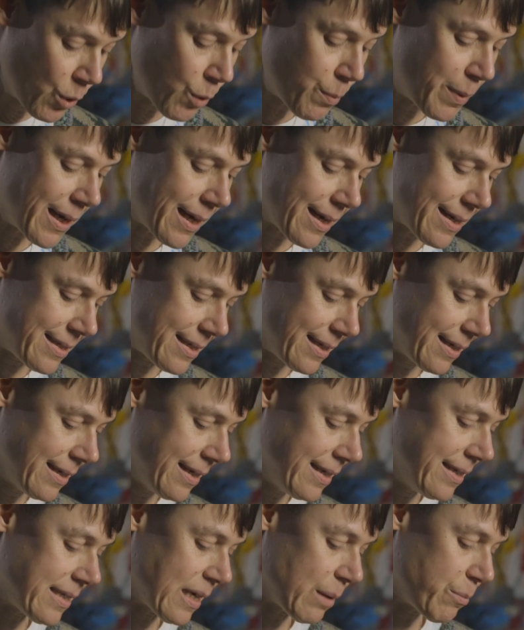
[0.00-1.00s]
Mobilizing
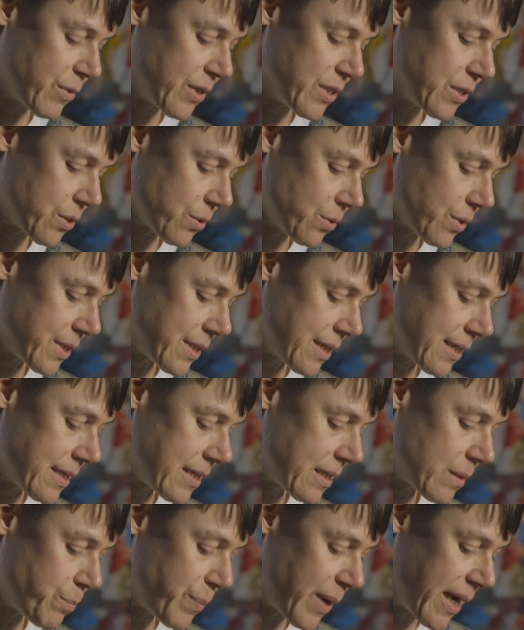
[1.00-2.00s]
knees-up
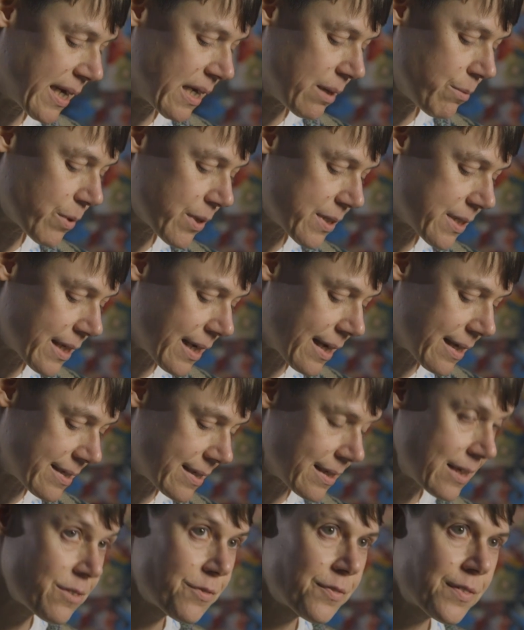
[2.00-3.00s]
resources, Peggy was
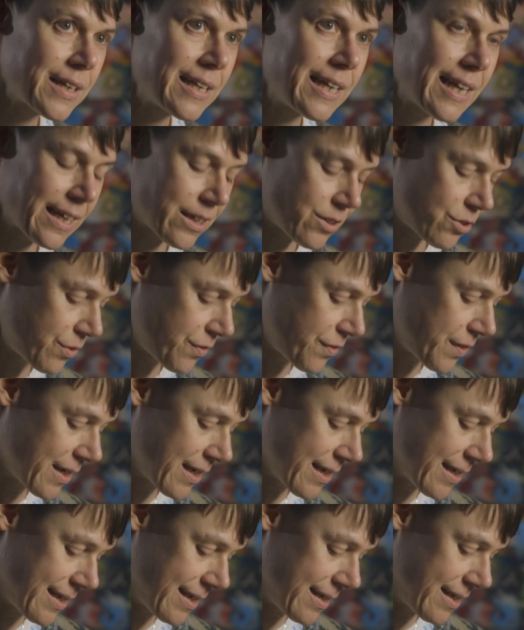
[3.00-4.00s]
as if
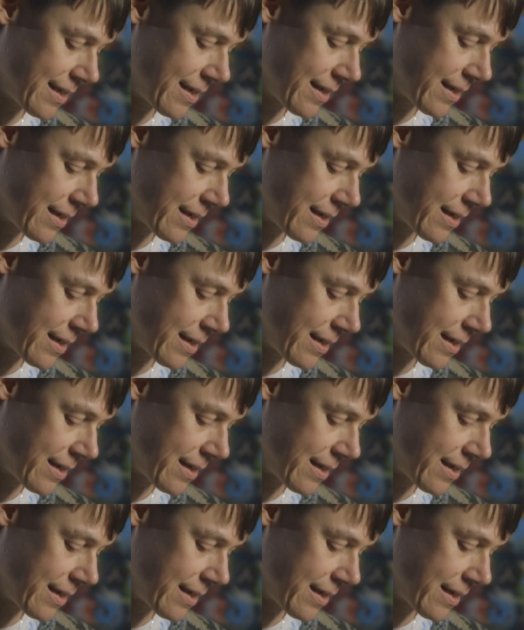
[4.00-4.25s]
electrified.